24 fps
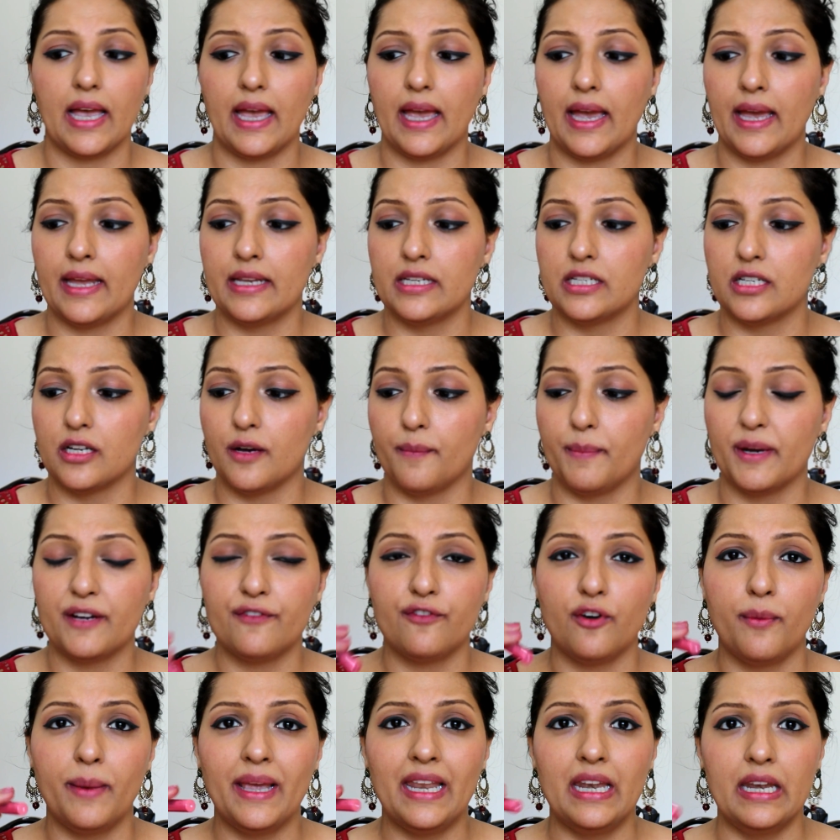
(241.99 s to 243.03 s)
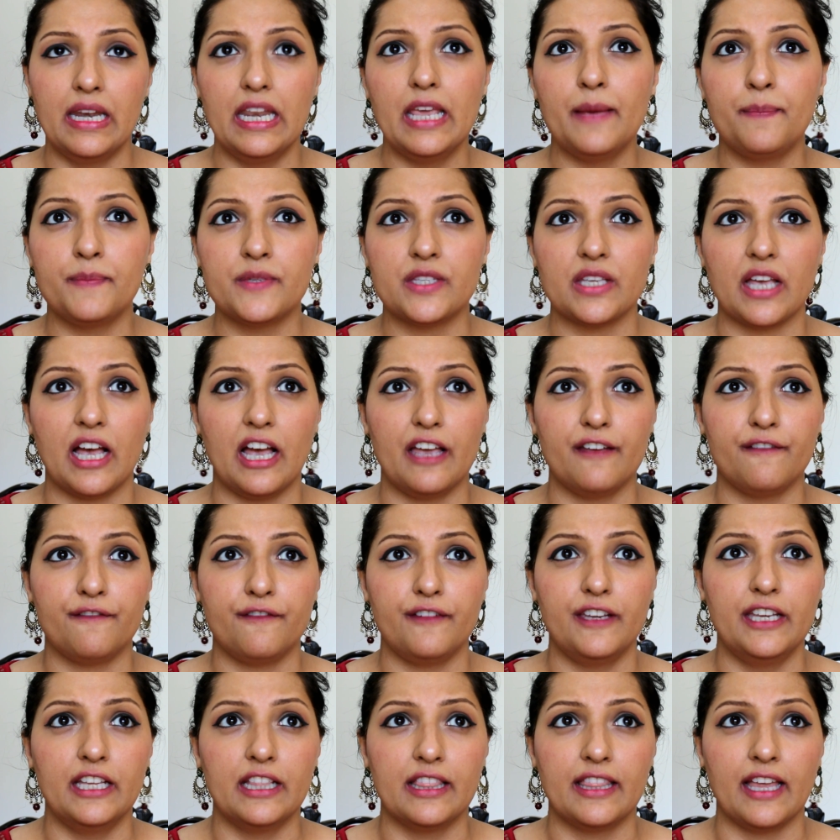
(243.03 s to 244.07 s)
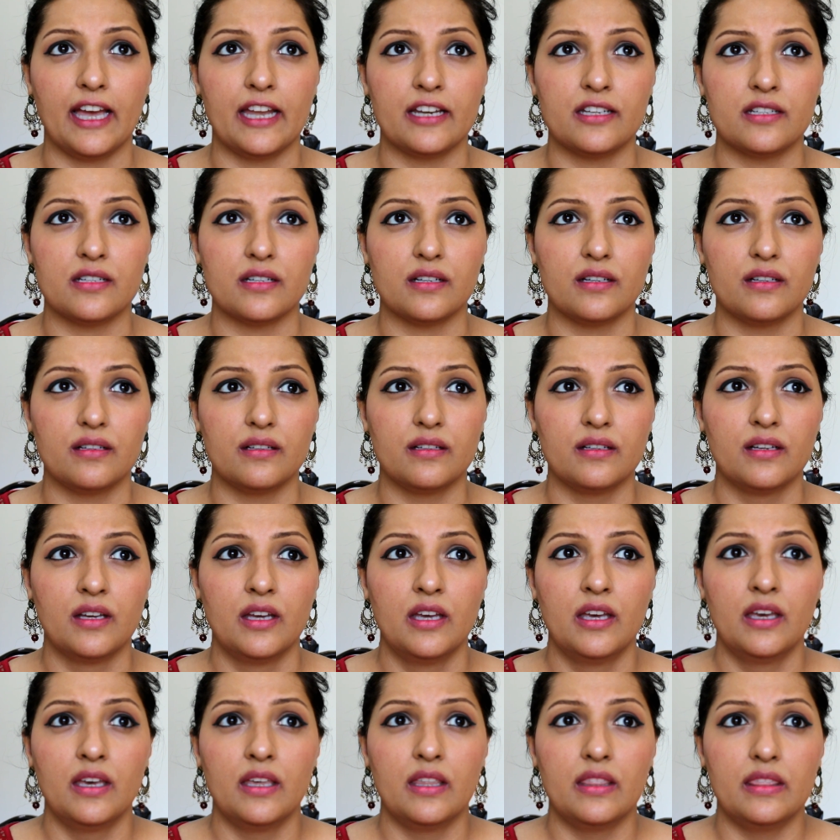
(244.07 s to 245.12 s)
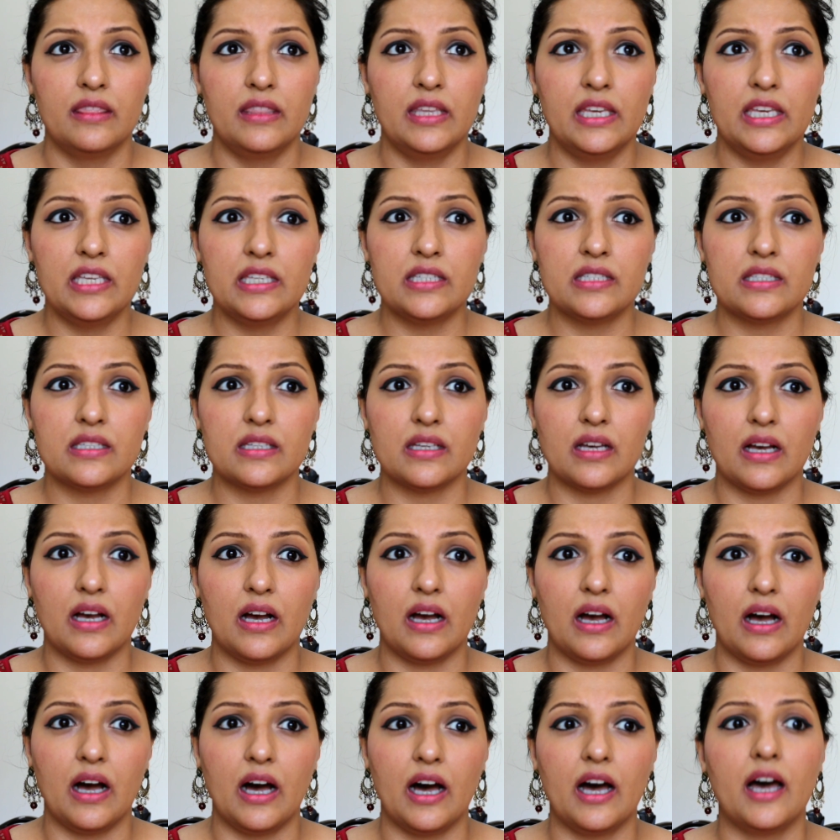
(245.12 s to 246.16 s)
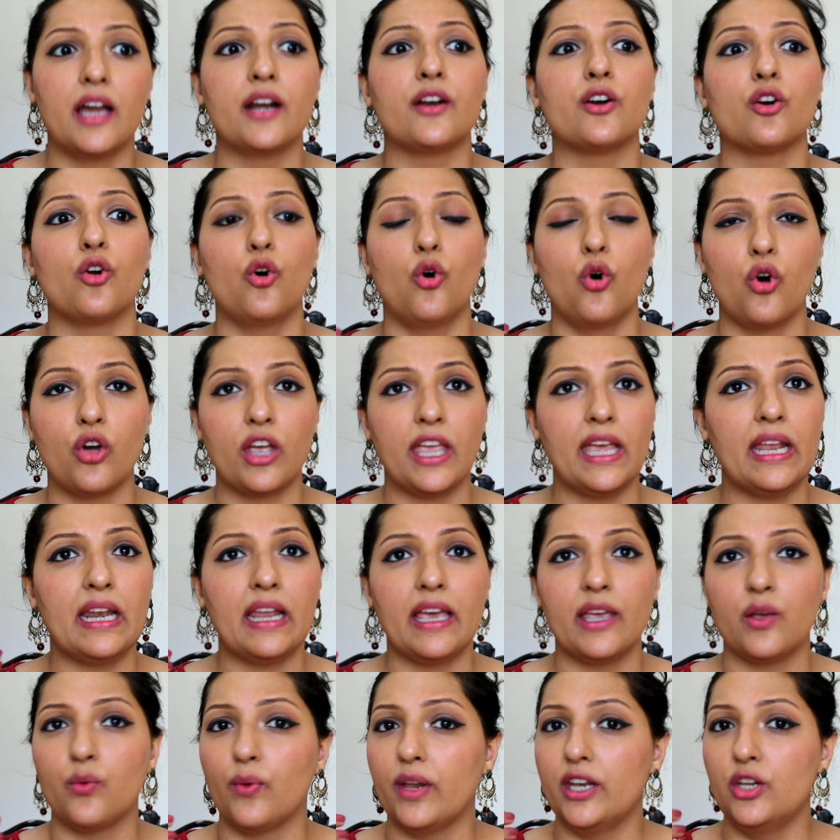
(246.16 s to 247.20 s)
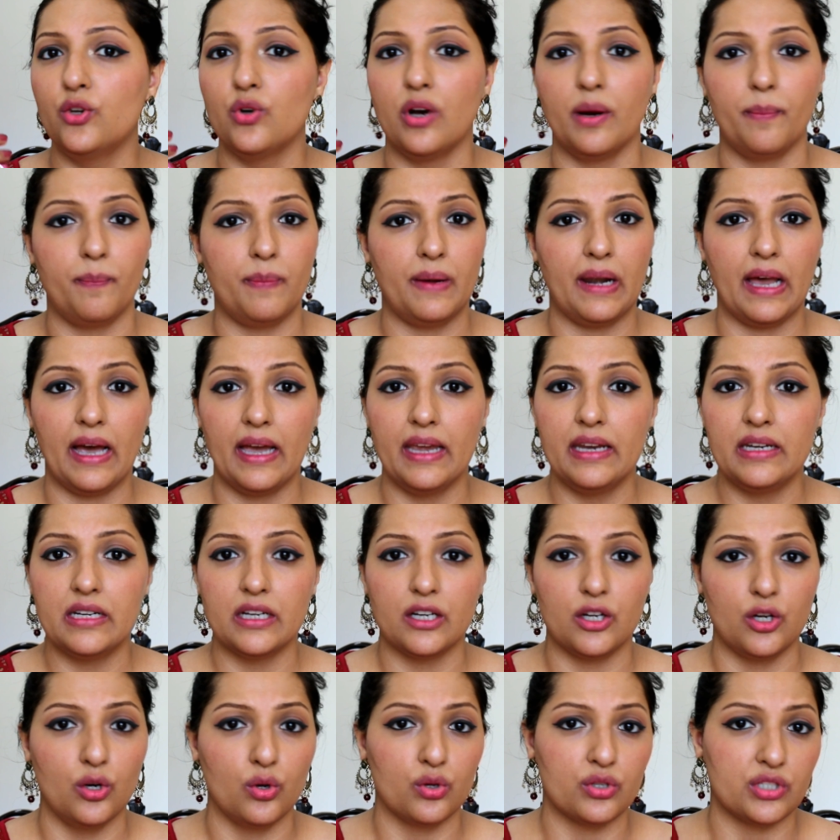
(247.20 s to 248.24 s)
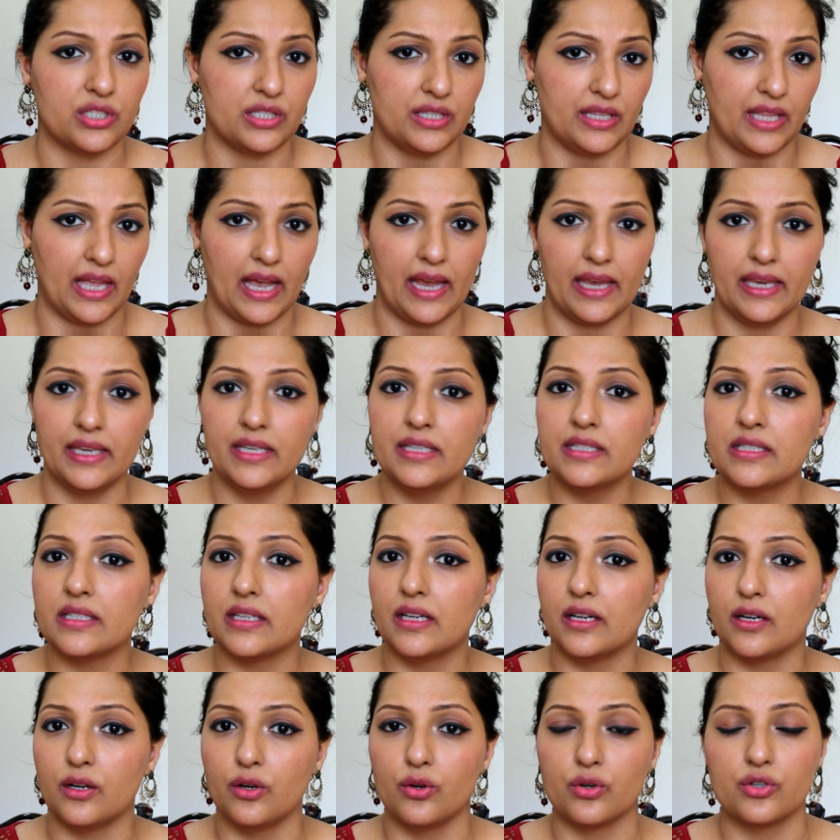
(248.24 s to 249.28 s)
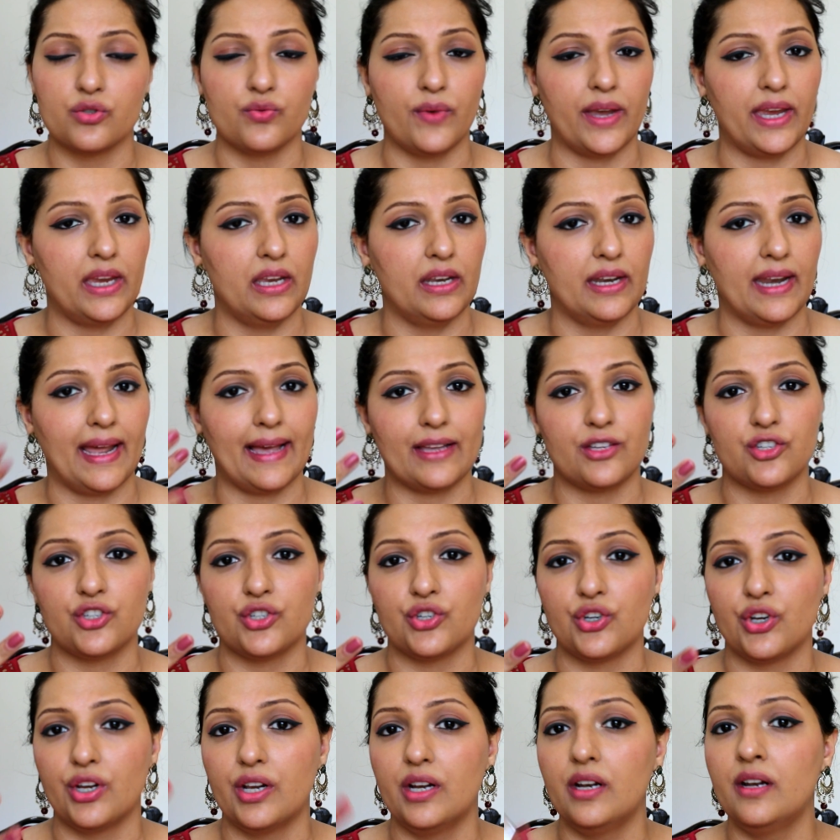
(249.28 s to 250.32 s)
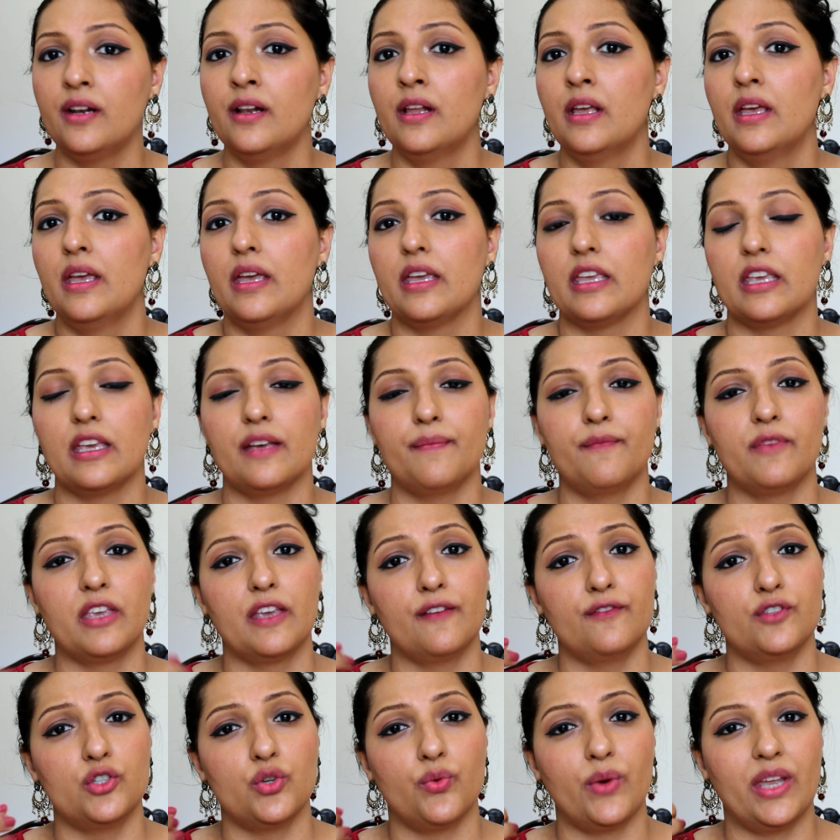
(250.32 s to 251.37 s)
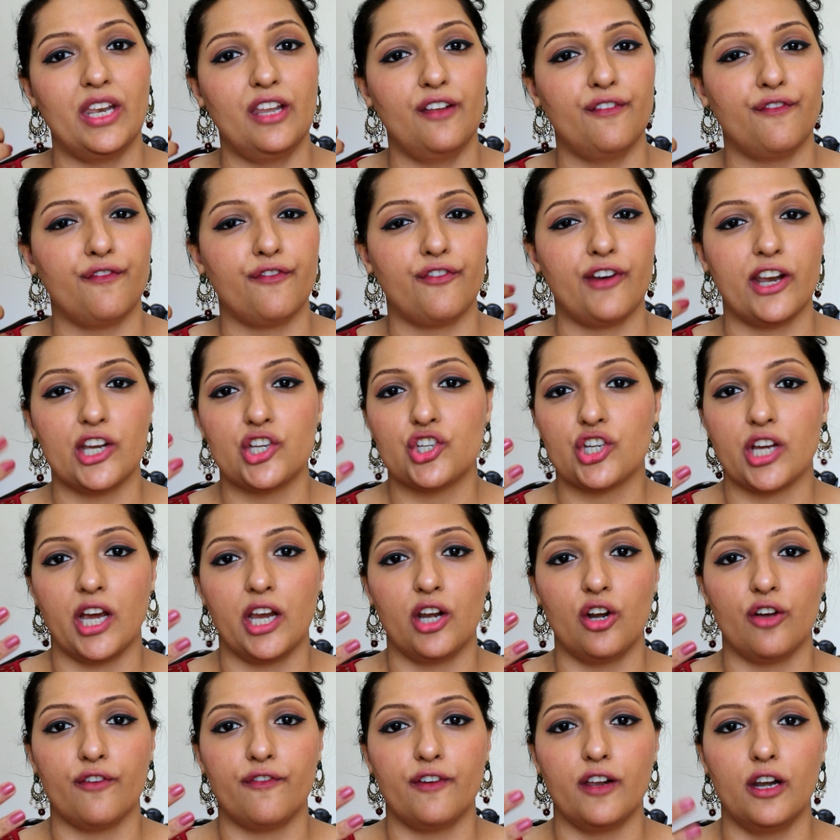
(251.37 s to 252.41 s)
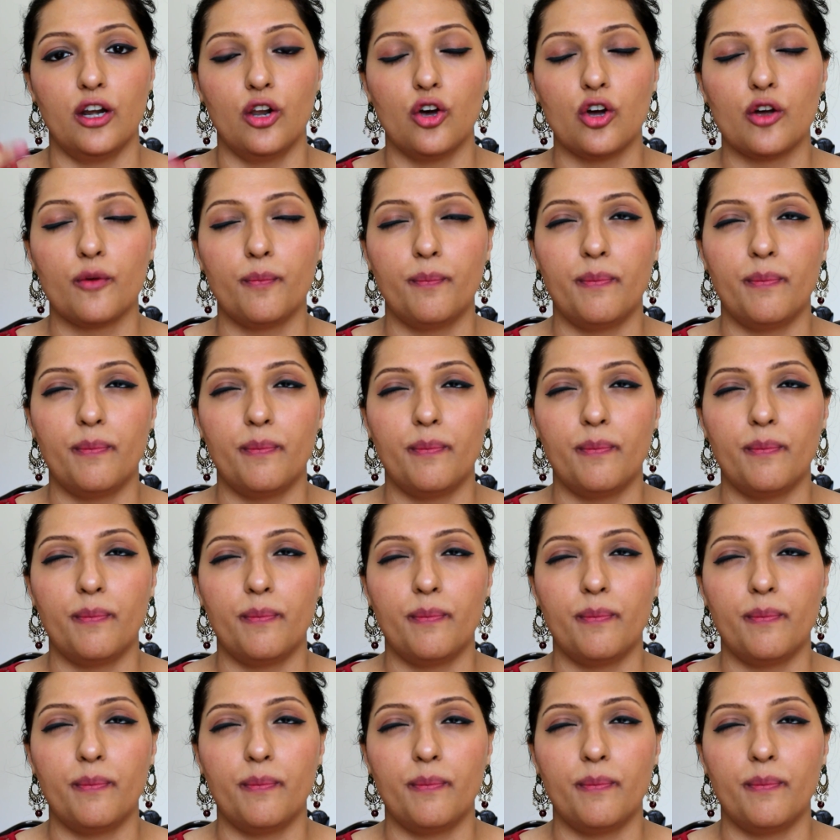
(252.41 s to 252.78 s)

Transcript: And but for my lips, I feel that these are okay. Like when you apply it, it looks nice. It looks very natural. It gives you very fresh kind of a look.